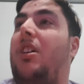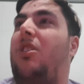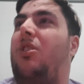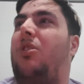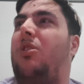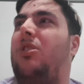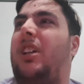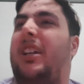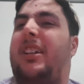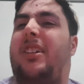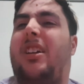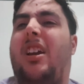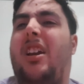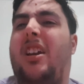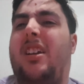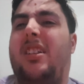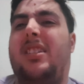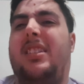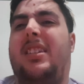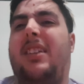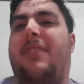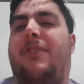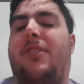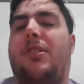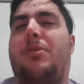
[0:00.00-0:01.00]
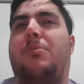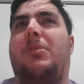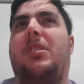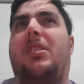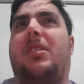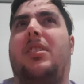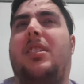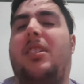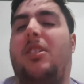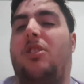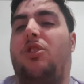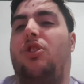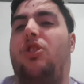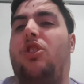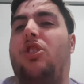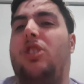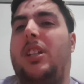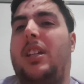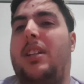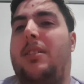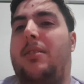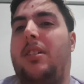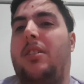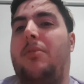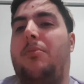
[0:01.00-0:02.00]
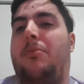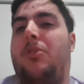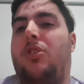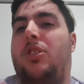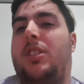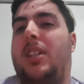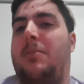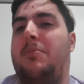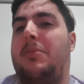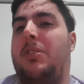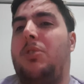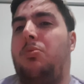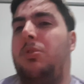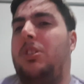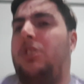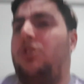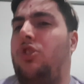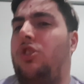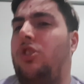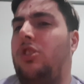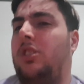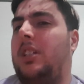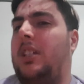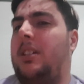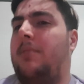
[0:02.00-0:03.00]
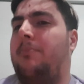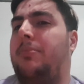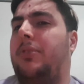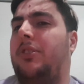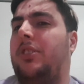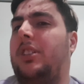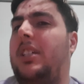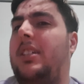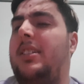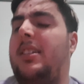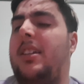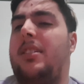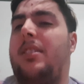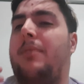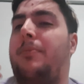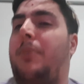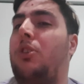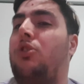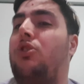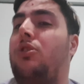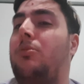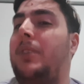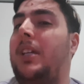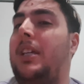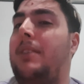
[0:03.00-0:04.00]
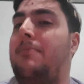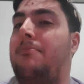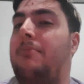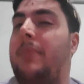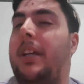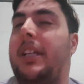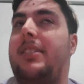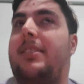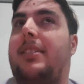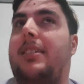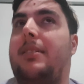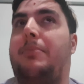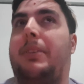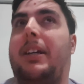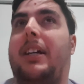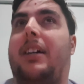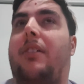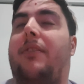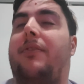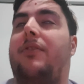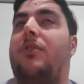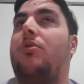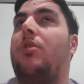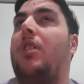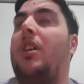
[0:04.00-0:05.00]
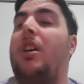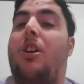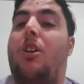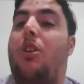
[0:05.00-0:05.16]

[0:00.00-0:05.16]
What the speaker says: or like different unique demons with unique bodies are supposed to be immensely powerful.